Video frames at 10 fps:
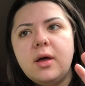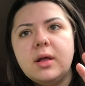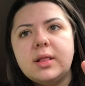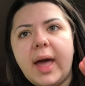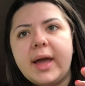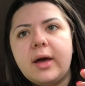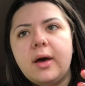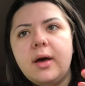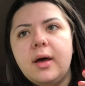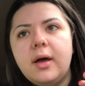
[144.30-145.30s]
like
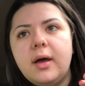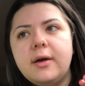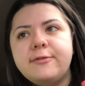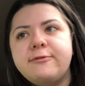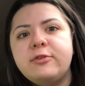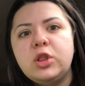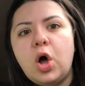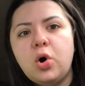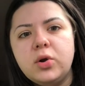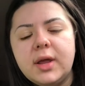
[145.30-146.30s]

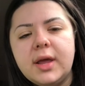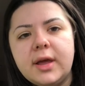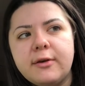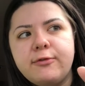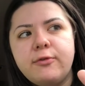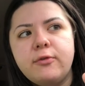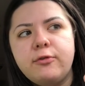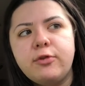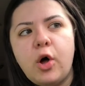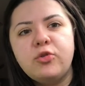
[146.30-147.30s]
floating f-
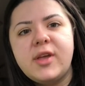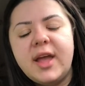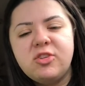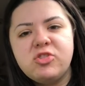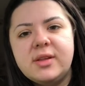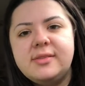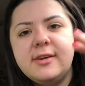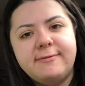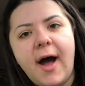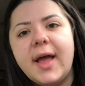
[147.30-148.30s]
flotation
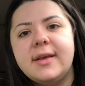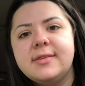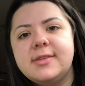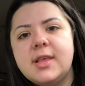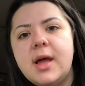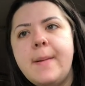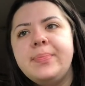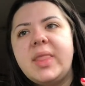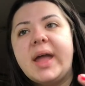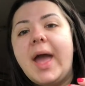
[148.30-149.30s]
device.
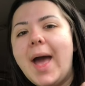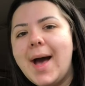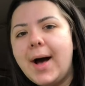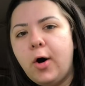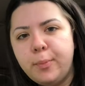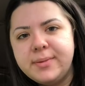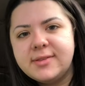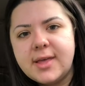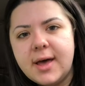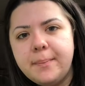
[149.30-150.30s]
Like it helps
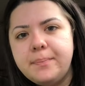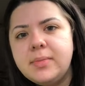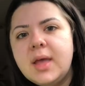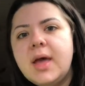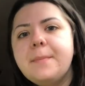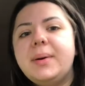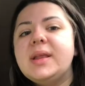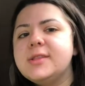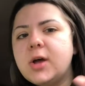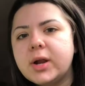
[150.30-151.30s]
them, but
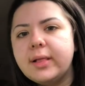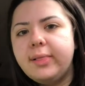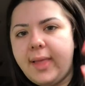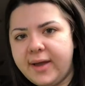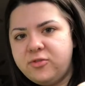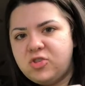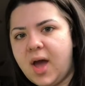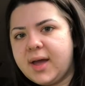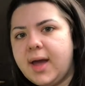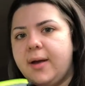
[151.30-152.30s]
it's not a life
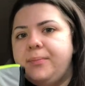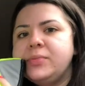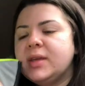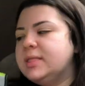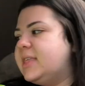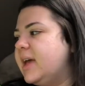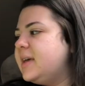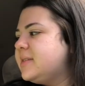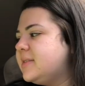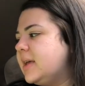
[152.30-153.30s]
jacket.
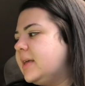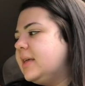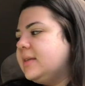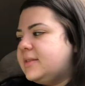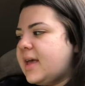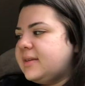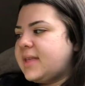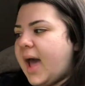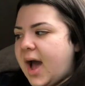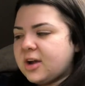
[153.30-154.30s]
This
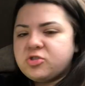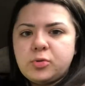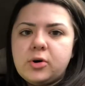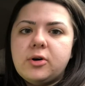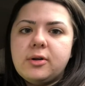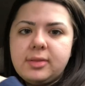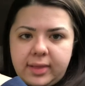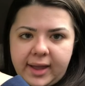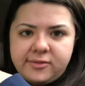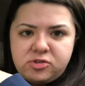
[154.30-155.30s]
says actual
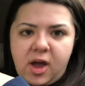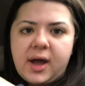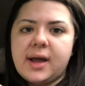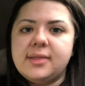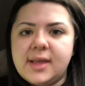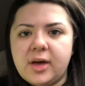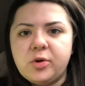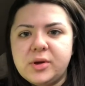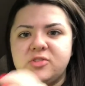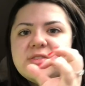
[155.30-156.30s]
life jacket. The
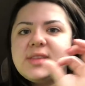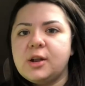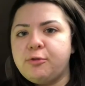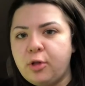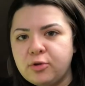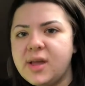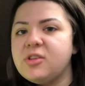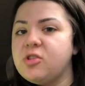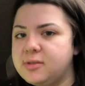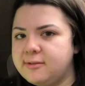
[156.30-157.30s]
other one just said
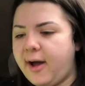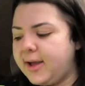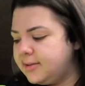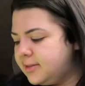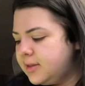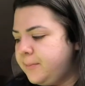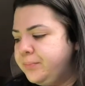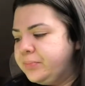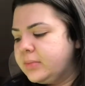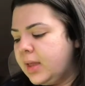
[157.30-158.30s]
flotation device.
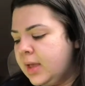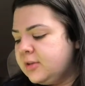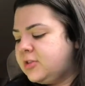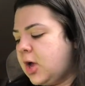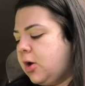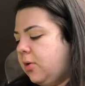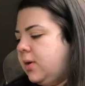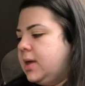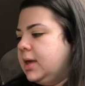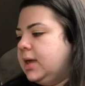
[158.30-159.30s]
So,
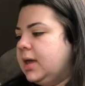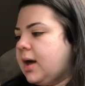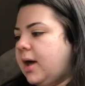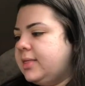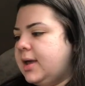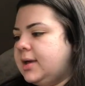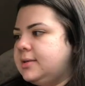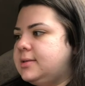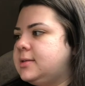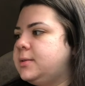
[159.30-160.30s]
he got this